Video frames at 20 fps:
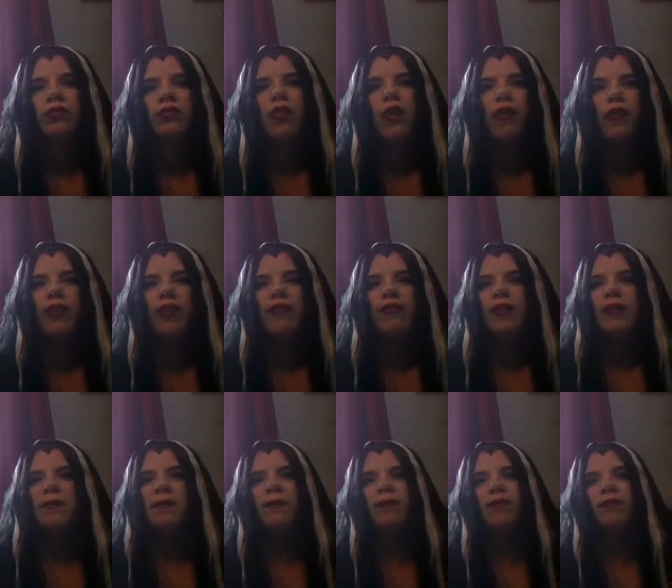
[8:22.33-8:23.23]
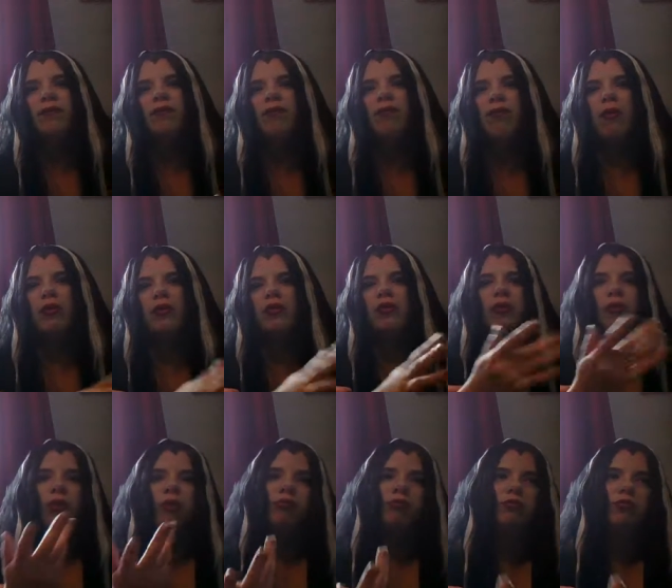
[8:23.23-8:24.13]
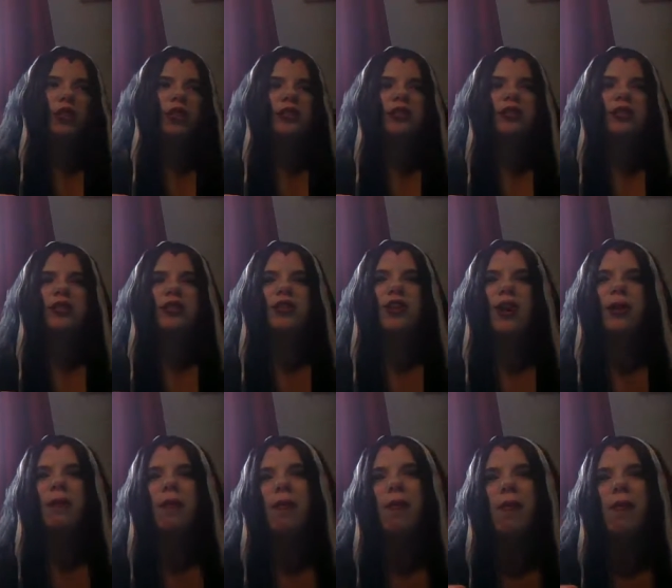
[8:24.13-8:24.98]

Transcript: Olivia Munster, Christy Snape,